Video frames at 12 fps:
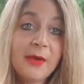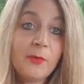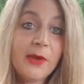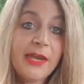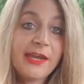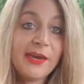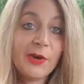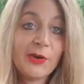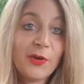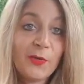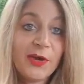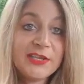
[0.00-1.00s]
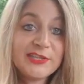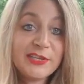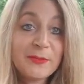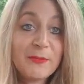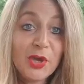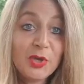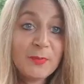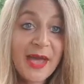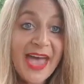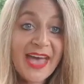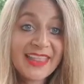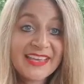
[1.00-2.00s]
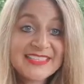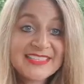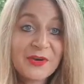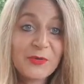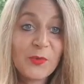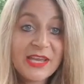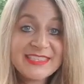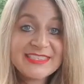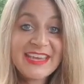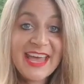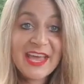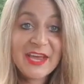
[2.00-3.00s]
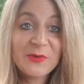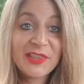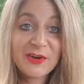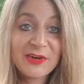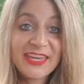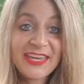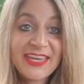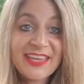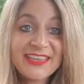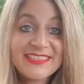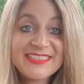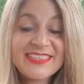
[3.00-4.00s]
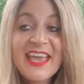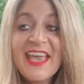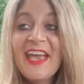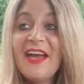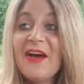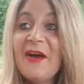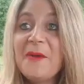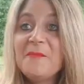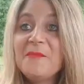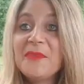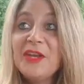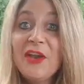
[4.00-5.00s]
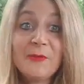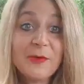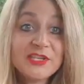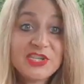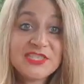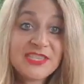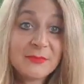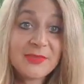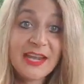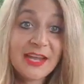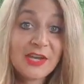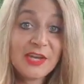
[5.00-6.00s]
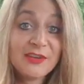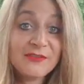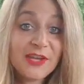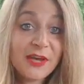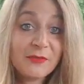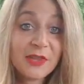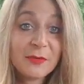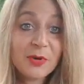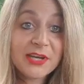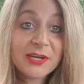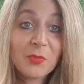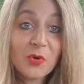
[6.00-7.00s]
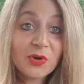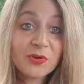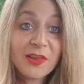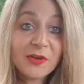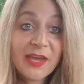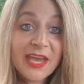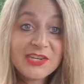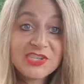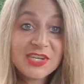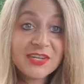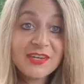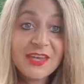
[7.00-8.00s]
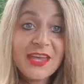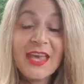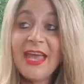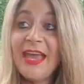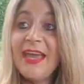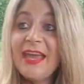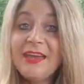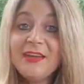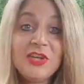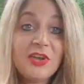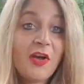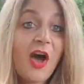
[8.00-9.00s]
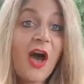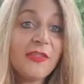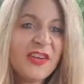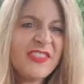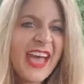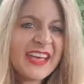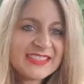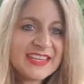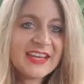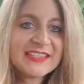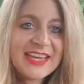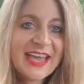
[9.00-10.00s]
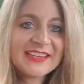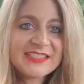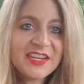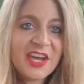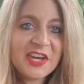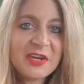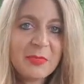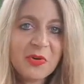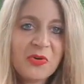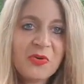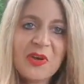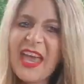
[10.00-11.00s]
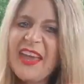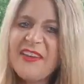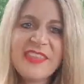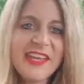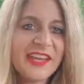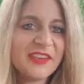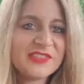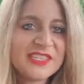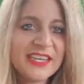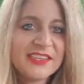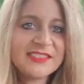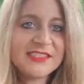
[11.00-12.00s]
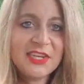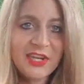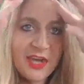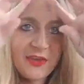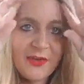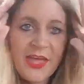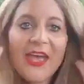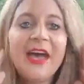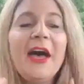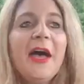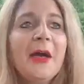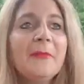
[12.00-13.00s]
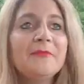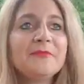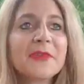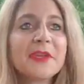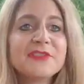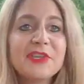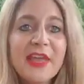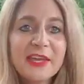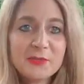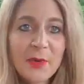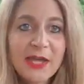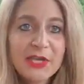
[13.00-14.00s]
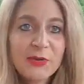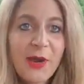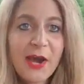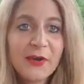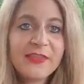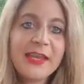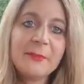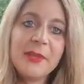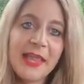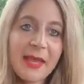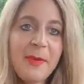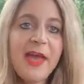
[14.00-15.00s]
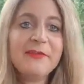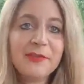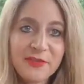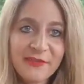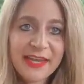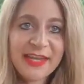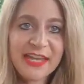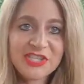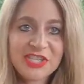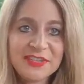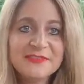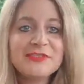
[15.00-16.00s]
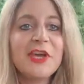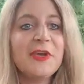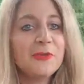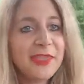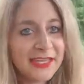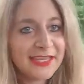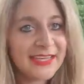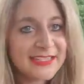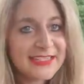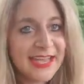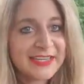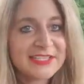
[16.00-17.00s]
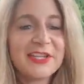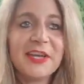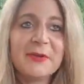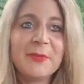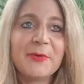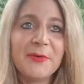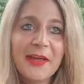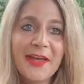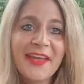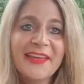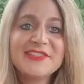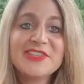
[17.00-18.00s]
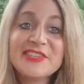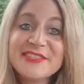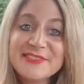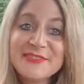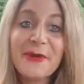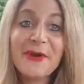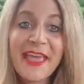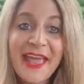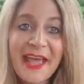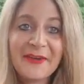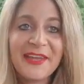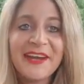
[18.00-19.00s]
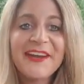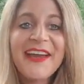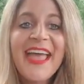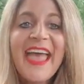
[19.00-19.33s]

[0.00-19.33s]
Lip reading: We are going to the Moon Palace on Wednesday with our kids. Which is something I couldn't have done with a and mortar location. And, although that's not tax deductible, everything else is, So that's why you hire them and they pay for the vacation. So then it is tax deductible. Just throwing that out there.